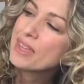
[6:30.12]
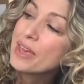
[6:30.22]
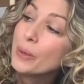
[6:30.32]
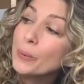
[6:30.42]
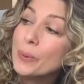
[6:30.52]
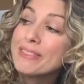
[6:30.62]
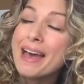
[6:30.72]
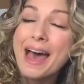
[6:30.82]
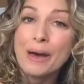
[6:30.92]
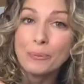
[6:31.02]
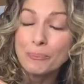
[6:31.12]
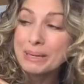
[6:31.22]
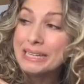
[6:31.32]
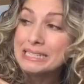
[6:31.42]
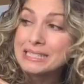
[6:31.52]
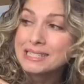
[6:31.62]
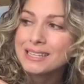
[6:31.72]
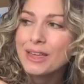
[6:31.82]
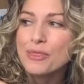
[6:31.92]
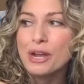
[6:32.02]
Without bees,
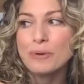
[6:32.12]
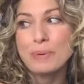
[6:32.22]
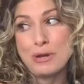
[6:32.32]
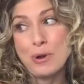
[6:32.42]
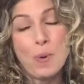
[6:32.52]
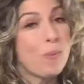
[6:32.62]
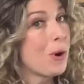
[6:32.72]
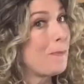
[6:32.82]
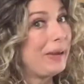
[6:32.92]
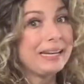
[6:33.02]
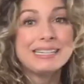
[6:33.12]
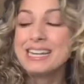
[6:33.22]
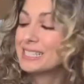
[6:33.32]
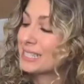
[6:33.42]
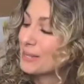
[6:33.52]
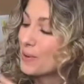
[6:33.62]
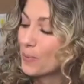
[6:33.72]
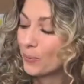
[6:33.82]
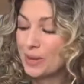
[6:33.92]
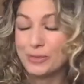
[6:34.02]
there'd be no more picnics
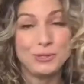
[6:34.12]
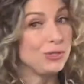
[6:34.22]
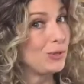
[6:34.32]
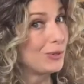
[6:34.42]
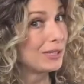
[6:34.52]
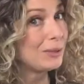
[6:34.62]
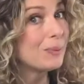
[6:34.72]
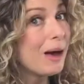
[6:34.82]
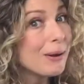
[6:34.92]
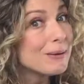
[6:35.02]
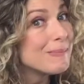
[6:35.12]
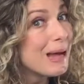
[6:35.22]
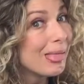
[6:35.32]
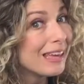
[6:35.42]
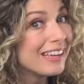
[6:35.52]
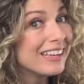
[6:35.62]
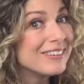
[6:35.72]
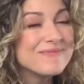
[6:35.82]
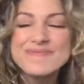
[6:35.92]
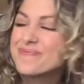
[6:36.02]
with juicy
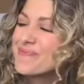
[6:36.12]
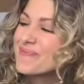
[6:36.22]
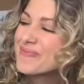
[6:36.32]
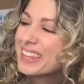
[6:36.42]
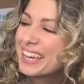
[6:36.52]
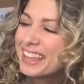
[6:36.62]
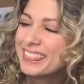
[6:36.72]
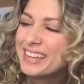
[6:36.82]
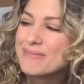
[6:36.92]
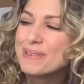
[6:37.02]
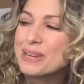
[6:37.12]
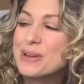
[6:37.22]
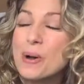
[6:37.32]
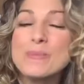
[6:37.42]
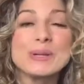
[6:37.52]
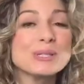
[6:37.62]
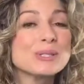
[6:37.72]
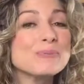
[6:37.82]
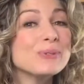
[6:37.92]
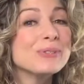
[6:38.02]
watermelon. There'd be no more
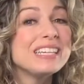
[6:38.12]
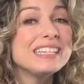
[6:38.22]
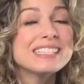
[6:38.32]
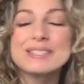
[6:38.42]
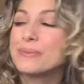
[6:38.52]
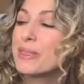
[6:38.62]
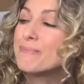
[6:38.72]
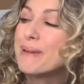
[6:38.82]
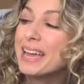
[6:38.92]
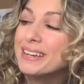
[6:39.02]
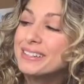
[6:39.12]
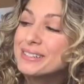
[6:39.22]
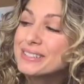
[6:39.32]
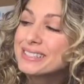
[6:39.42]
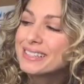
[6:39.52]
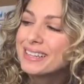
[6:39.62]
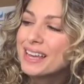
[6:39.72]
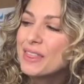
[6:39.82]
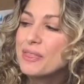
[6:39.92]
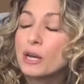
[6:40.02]
smoothies with mangoes.
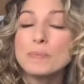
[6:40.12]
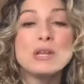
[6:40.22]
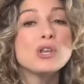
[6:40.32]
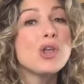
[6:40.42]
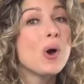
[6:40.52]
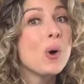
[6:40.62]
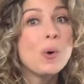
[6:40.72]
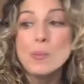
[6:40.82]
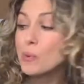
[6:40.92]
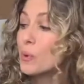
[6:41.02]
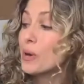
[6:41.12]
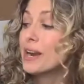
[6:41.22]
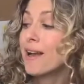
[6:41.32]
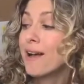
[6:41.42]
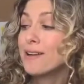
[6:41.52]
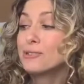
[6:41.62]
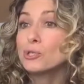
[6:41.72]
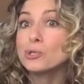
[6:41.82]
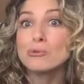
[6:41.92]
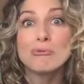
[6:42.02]
There'd be no more
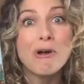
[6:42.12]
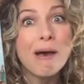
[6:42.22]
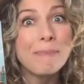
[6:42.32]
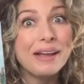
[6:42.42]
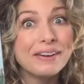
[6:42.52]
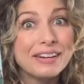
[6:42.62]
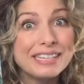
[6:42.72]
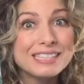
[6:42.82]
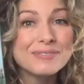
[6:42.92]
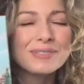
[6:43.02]
strawberries for